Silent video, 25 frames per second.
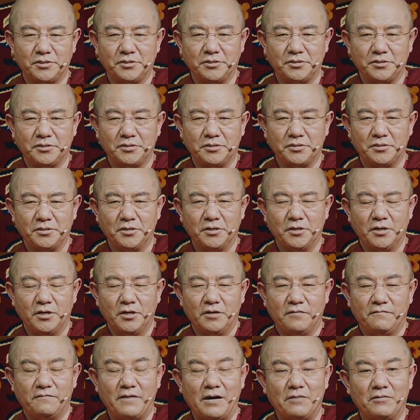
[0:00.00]

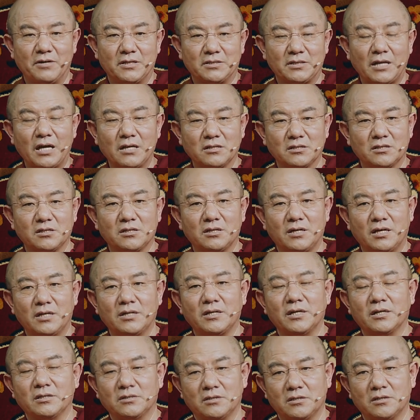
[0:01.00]
commentary as a
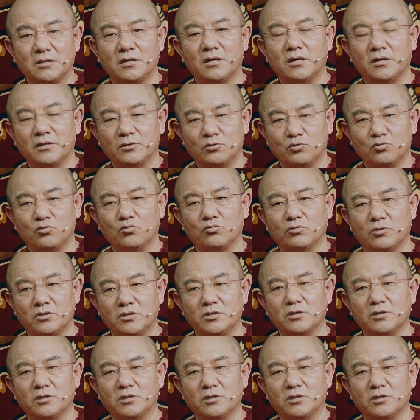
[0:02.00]
reference this time?